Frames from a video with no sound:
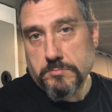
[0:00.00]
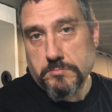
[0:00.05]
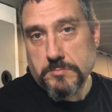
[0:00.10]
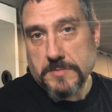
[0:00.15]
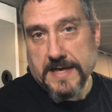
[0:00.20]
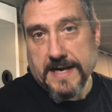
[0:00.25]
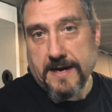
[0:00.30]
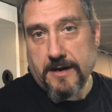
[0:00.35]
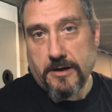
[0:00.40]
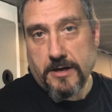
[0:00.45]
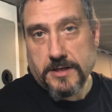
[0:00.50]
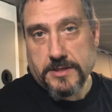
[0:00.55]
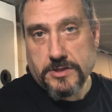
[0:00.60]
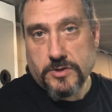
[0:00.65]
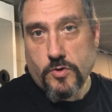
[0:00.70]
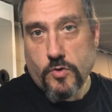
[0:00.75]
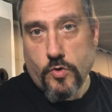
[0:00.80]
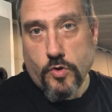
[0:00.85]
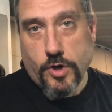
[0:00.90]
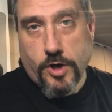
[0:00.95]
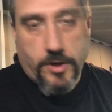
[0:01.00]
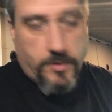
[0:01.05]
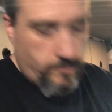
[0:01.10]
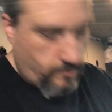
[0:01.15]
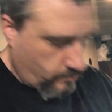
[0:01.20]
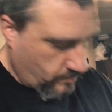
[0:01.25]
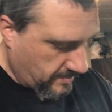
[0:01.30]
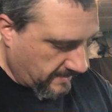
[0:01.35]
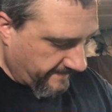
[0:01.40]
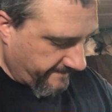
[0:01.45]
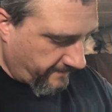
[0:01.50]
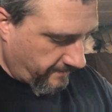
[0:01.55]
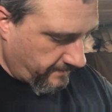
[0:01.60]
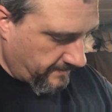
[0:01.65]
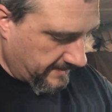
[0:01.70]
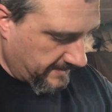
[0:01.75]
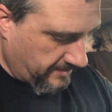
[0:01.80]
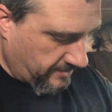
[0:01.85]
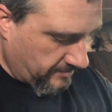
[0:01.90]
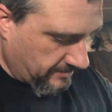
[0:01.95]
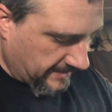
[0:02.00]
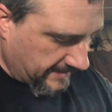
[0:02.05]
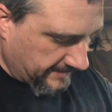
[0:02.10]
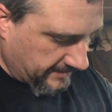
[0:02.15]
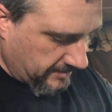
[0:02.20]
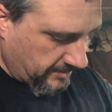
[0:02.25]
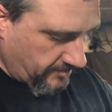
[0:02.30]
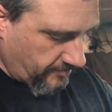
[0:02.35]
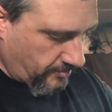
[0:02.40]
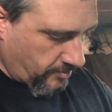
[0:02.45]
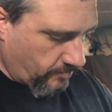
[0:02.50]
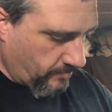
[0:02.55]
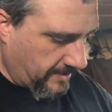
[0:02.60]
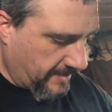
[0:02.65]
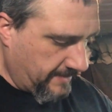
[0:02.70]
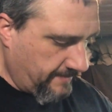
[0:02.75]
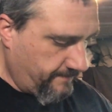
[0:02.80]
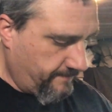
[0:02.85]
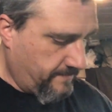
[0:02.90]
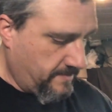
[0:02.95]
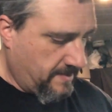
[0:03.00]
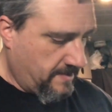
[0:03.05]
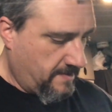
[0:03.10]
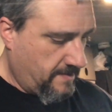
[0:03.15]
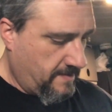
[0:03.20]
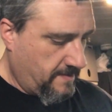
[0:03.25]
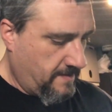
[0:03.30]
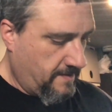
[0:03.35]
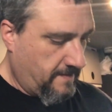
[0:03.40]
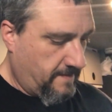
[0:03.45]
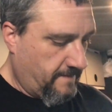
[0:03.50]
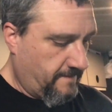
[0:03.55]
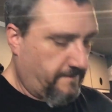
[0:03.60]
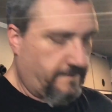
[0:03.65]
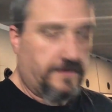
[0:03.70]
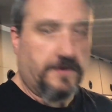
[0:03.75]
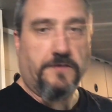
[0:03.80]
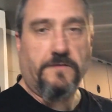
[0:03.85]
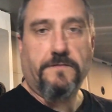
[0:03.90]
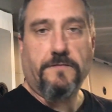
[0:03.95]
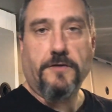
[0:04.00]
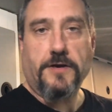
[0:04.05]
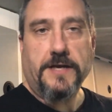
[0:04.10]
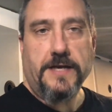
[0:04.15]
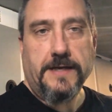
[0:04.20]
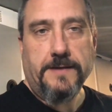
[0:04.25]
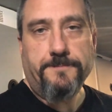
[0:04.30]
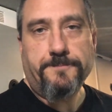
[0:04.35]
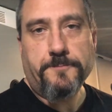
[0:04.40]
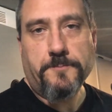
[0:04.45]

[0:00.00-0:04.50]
carrots, corn, whatever that you'd like to throw in, feel free.